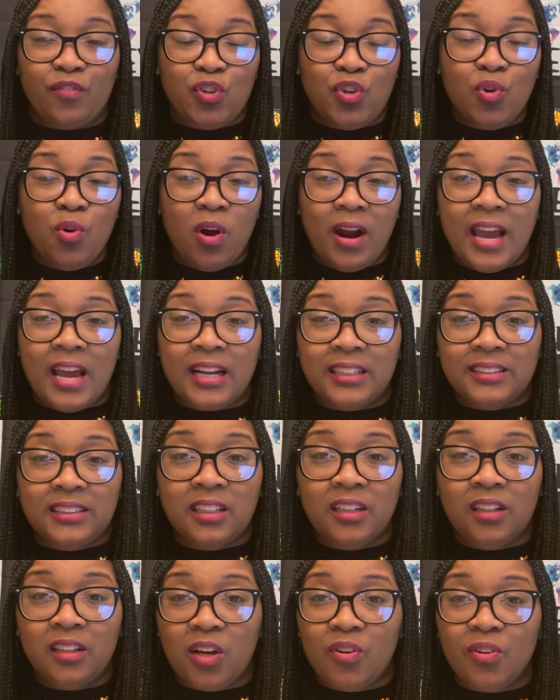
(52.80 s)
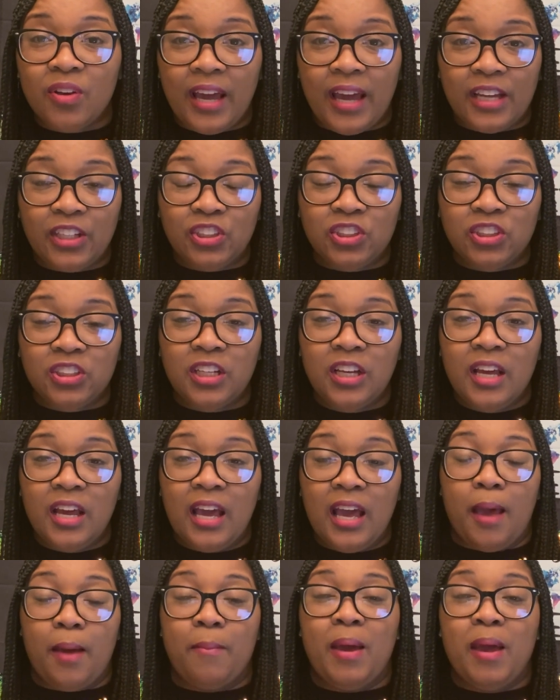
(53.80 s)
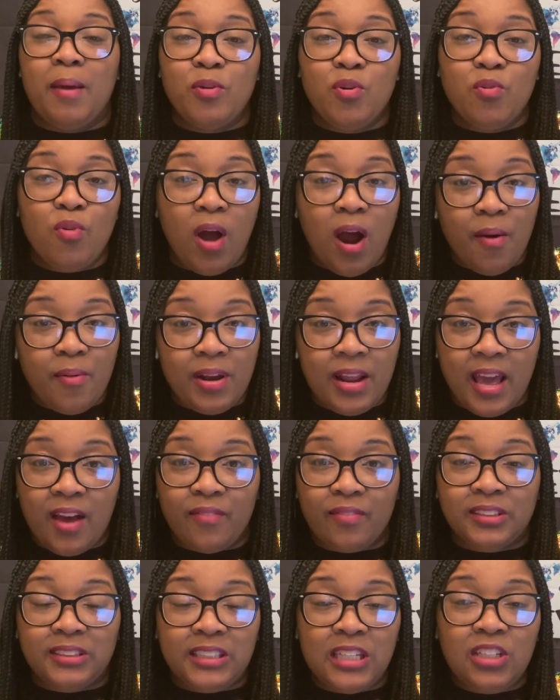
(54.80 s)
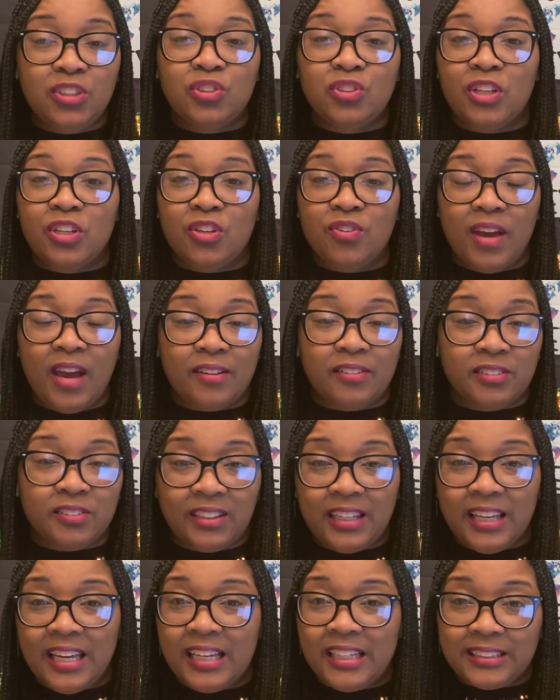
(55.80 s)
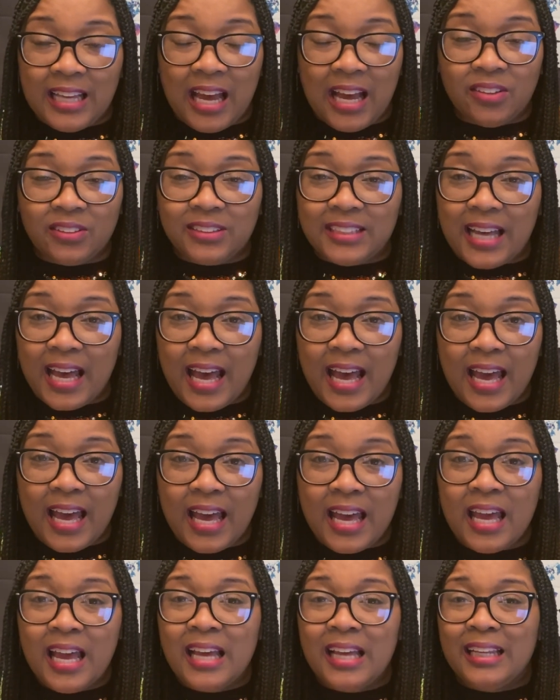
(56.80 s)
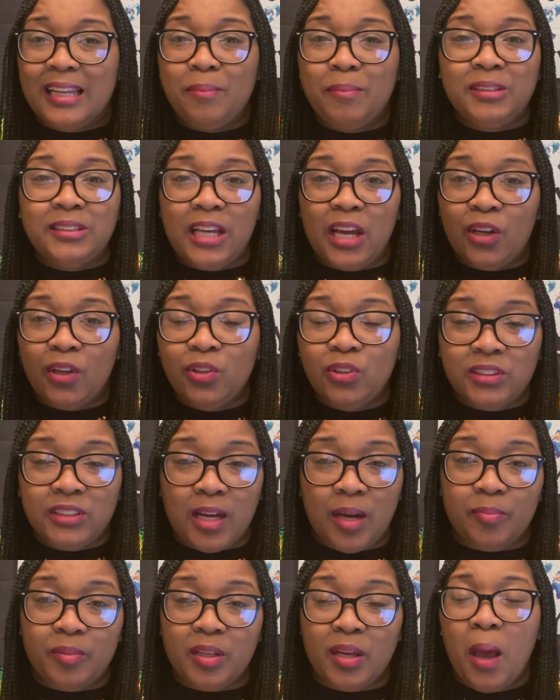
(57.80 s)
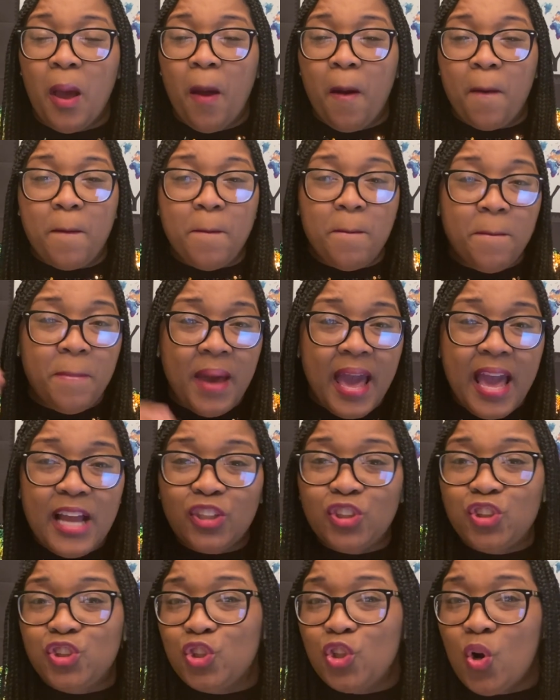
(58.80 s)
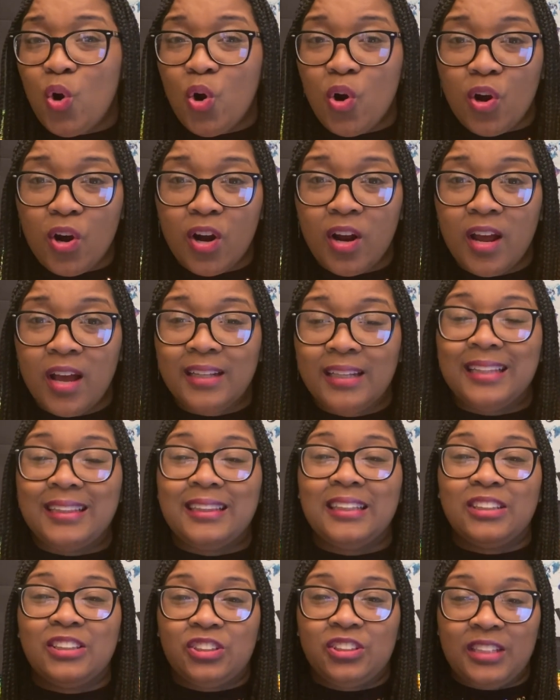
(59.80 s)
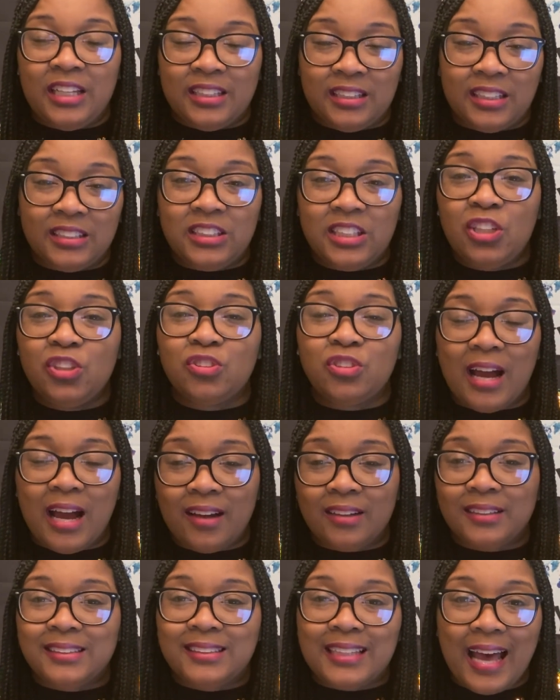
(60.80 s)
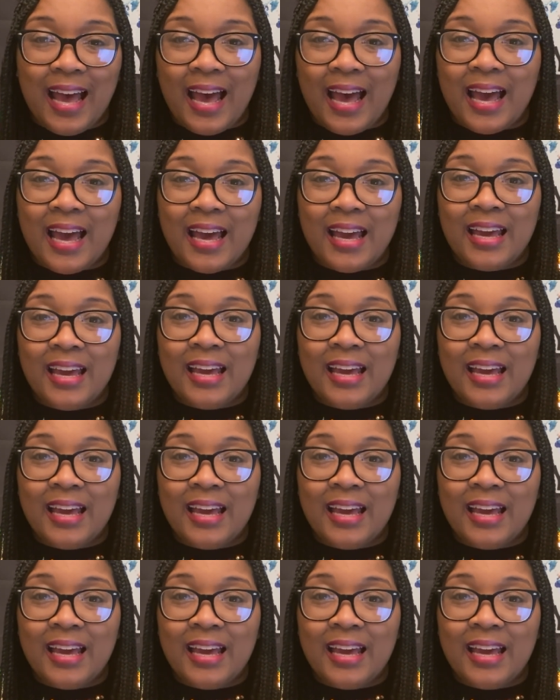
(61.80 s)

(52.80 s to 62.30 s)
you are at a center location and maybe you already have a teacher and you have some kids outside, let me tell you something. Make sure that the teacher outside